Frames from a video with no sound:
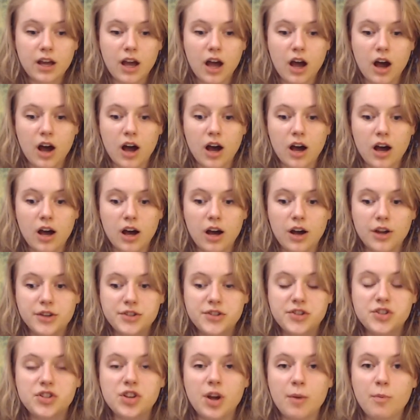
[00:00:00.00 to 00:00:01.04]

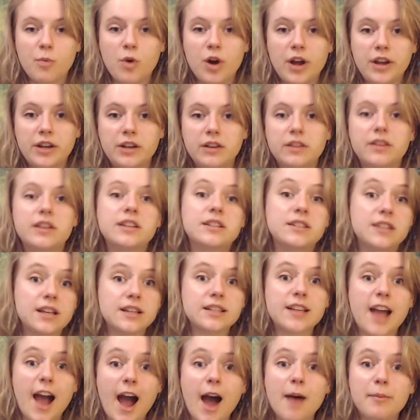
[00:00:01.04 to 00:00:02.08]
This does
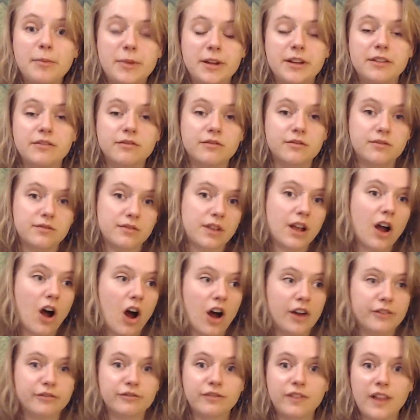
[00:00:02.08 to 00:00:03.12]
happen
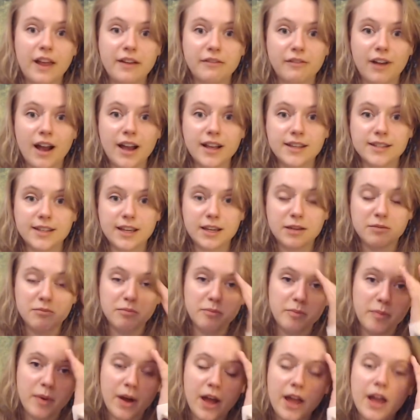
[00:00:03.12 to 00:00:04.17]
on Flight Rising,
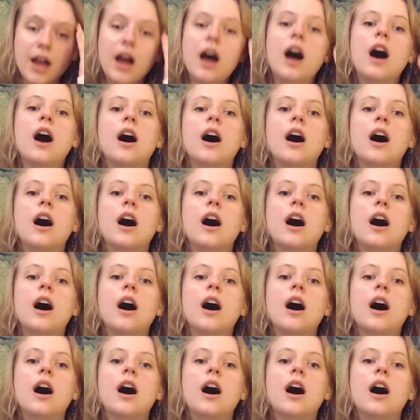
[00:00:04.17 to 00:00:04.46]
but